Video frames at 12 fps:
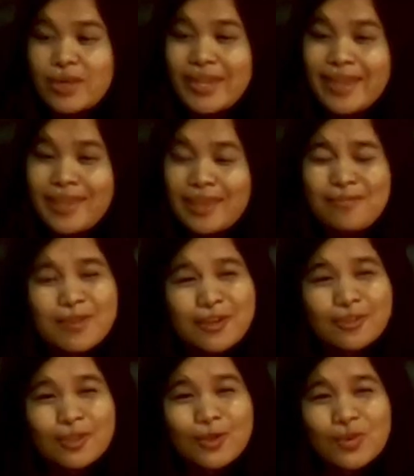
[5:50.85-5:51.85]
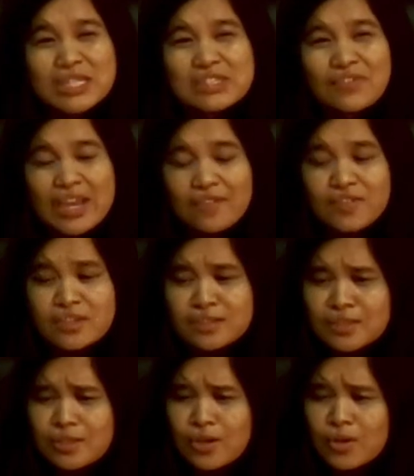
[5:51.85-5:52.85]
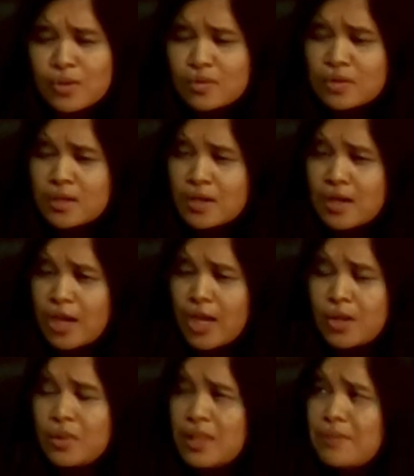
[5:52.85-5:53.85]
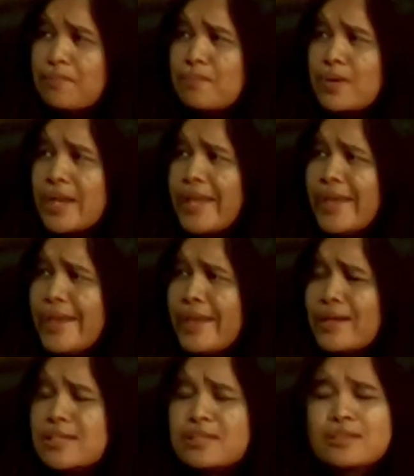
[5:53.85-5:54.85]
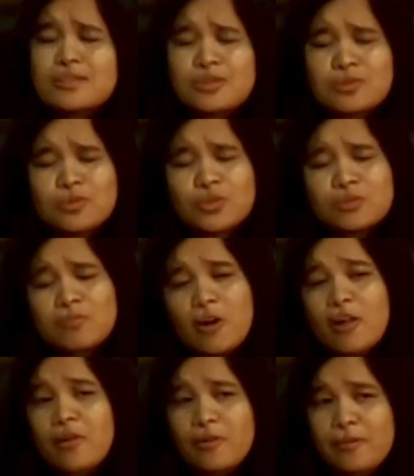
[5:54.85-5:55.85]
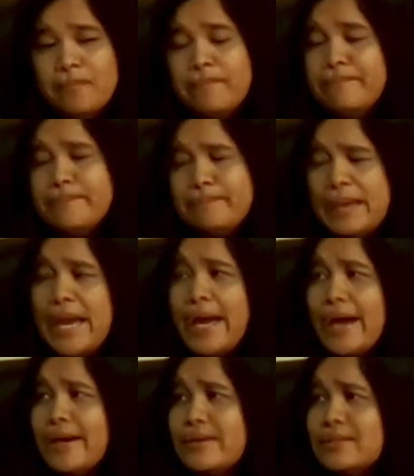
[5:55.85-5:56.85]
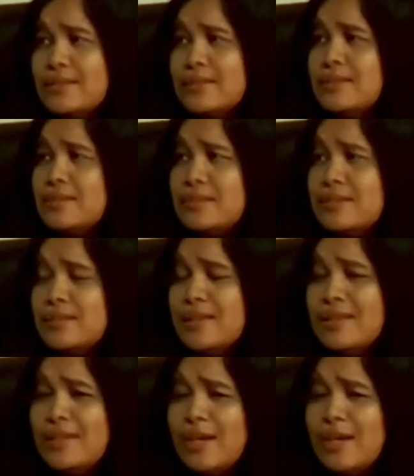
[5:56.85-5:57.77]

when I came here in the U S five years ago, I only bring us two small bags. And